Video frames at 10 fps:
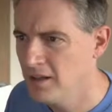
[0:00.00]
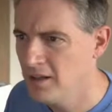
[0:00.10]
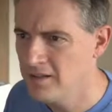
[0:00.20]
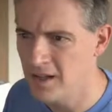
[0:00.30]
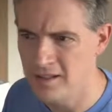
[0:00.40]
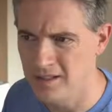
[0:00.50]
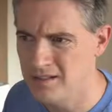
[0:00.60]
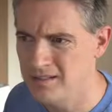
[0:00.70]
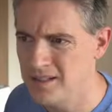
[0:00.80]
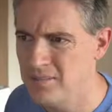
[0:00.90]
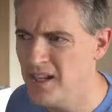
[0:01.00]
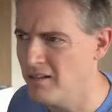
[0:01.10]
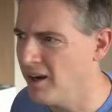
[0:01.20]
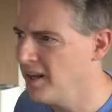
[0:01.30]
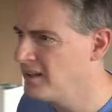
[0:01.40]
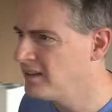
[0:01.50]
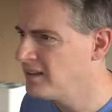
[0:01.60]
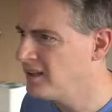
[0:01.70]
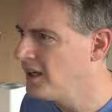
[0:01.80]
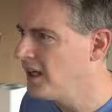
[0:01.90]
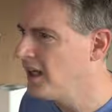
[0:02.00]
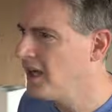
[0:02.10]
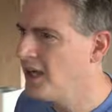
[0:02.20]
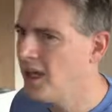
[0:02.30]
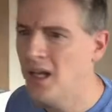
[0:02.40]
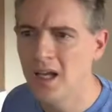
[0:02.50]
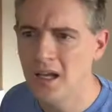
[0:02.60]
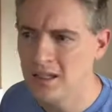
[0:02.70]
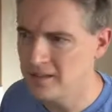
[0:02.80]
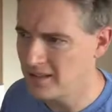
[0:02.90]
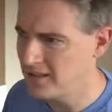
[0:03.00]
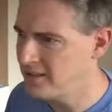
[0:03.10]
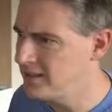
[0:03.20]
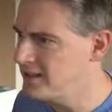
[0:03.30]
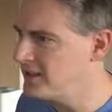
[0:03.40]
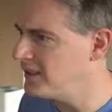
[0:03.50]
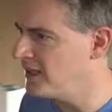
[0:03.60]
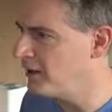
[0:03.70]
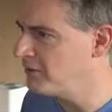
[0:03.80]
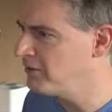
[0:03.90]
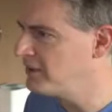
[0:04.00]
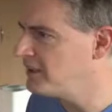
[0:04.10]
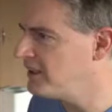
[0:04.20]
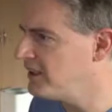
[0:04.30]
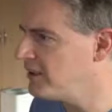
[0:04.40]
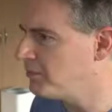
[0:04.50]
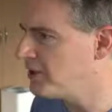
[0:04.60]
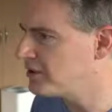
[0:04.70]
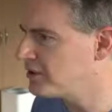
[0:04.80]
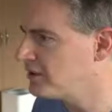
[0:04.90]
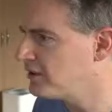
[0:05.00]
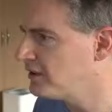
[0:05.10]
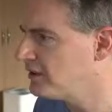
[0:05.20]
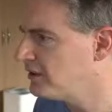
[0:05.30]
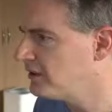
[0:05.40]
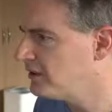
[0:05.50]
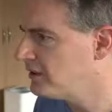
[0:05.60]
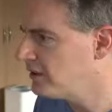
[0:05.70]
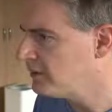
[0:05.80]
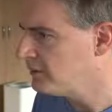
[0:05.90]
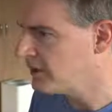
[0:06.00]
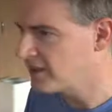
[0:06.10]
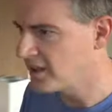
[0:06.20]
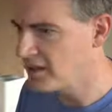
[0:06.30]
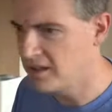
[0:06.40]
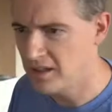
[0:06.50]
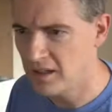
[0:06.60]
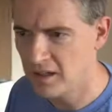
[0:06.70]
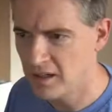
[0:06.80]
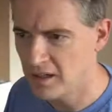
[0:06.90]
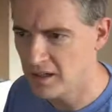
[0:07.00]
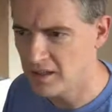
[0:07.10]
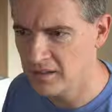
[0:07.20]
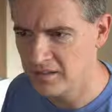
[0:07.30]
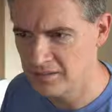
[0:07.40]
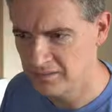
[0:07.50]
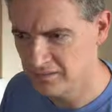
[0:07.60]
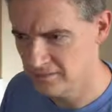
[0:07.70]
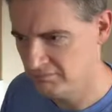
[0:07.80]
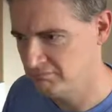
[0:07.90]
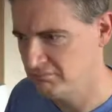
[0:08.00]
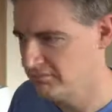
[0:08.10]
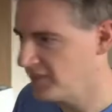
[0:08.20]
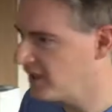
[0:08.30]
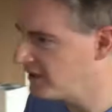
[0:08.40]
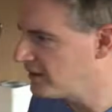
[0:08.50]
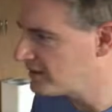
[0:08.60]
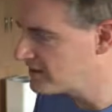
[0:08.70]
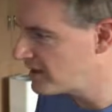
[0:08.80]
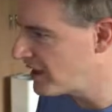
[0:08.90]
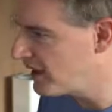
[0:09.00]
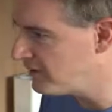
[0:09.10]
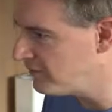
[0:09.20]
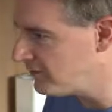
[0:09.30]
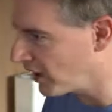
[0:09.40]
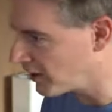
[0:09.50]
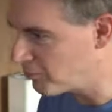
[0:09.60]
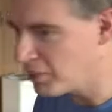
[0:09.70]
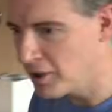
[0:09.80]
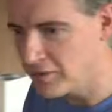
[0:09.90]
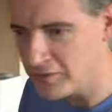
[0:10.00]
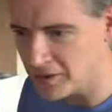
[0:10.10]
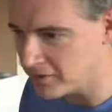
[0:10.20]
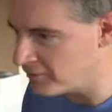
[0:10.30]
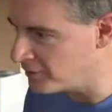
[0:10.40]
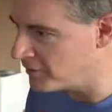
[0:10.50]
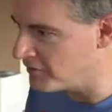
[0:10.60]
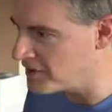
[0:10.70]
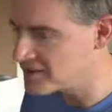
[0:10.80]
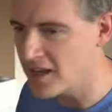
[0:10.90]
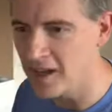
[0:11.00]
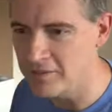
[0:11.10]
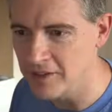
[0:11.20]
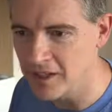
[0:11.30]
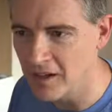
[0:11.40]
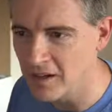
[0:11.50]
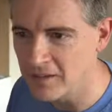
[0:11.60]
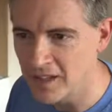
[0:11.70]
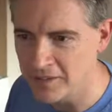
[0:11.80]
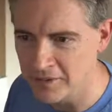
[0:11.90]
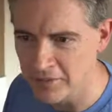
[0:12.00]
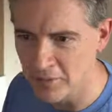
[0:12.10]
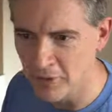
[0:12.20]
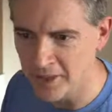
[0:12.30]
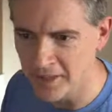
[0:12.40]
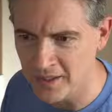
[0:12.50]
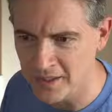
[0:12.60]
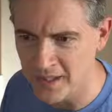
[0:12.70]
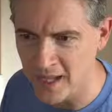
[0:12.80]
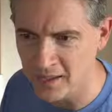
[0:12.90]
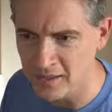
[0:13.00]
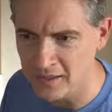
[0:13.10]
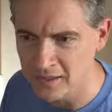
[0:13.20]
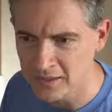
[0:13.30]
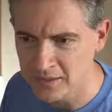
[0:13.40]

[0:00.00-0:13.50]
because I need to see me, right? And ideally, I would really need a picture with the car on a side, like a perfect view of the side of the car. I don't even want it on an angle.